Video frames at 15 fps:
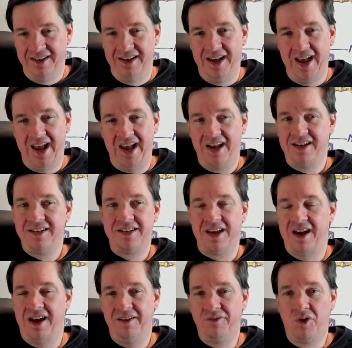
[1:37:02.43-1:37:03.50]
And
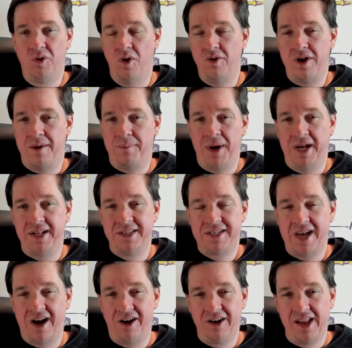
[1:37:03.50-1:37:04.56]
I've grown up my
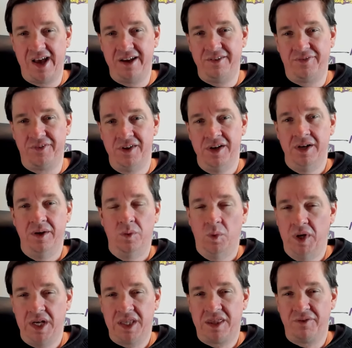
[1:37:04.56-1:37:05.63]
entire life
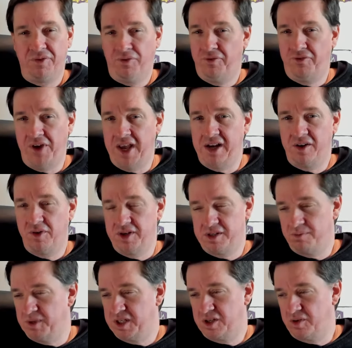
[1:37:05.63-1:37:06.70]
with fake
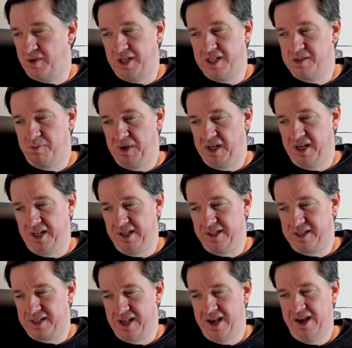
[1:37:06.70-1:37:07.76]
Christmas trees
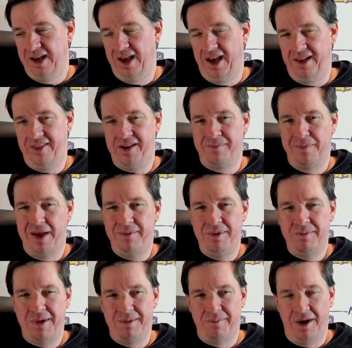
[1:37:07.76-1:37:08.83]
because I think maybe
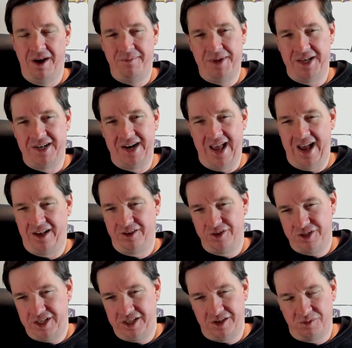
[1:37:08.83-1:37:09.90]
my mom had an
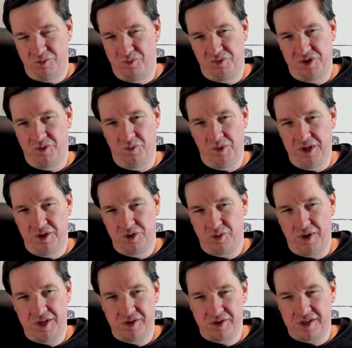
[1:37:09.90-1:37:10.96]
allergy to real
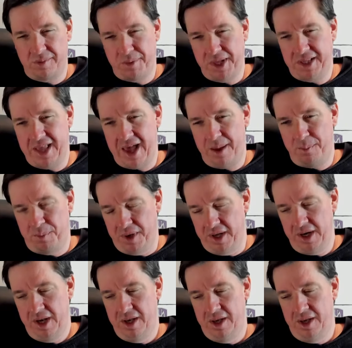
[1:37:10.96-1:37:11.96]
trees or something like that, but